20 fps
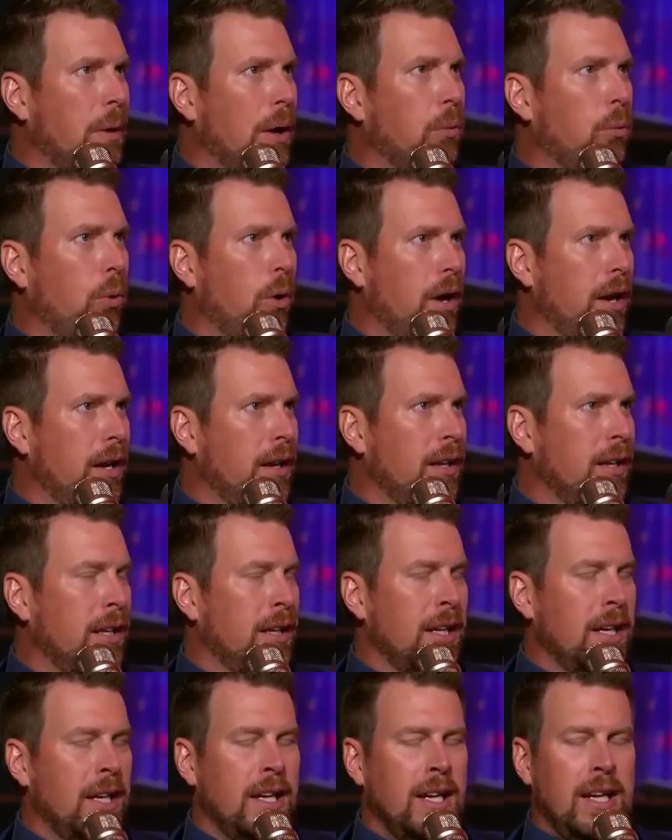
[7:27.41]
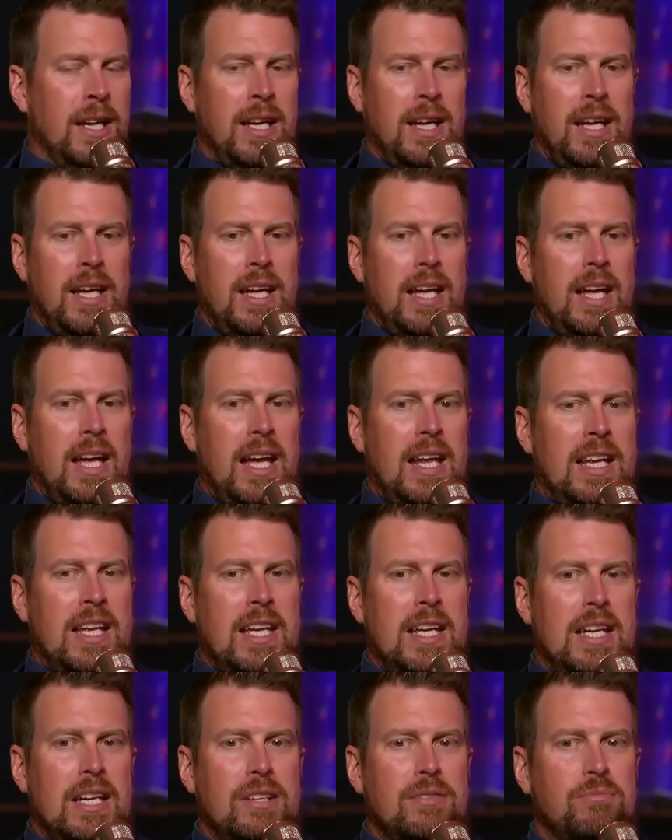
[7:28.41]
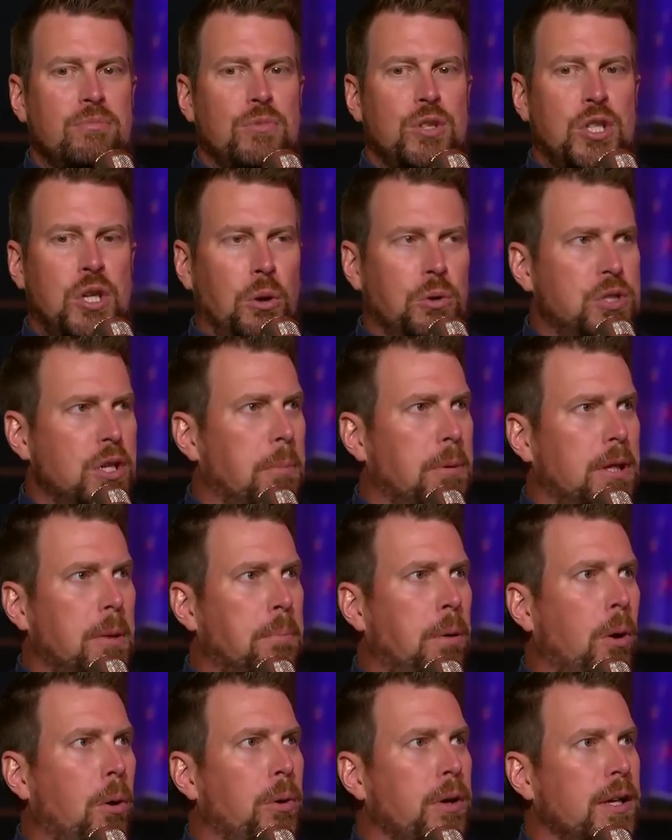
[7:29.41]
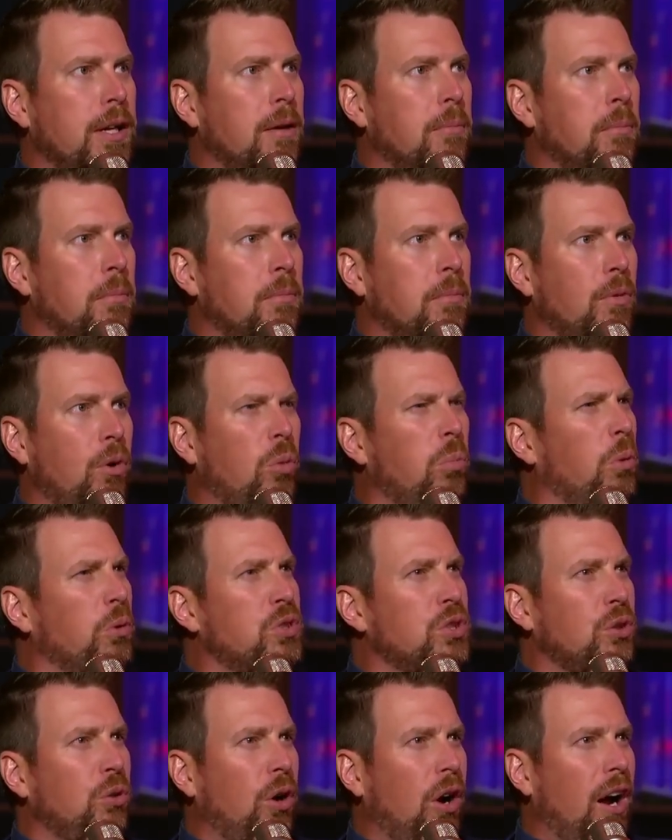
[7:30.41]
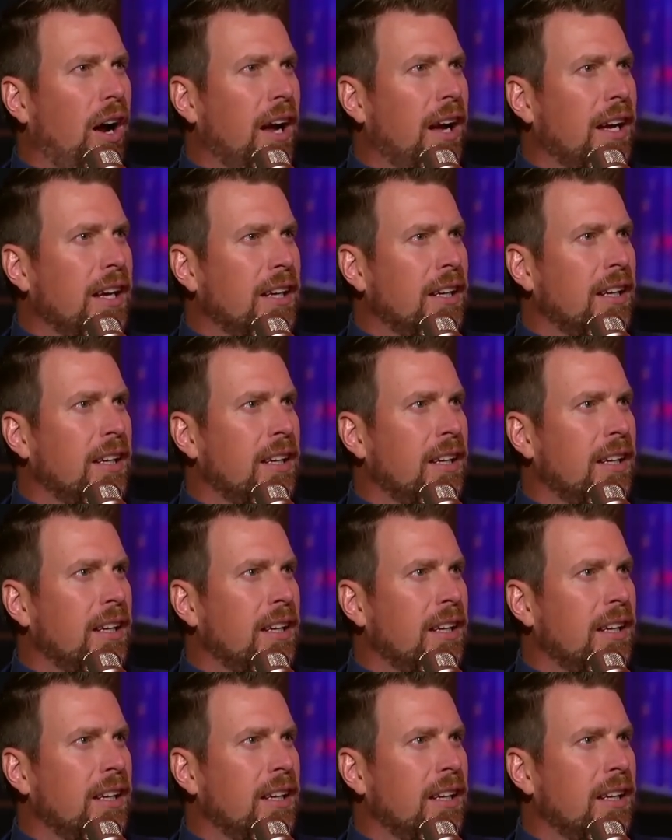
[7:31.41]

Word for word: by one. Yeah. And he shows up at the podium almost crying.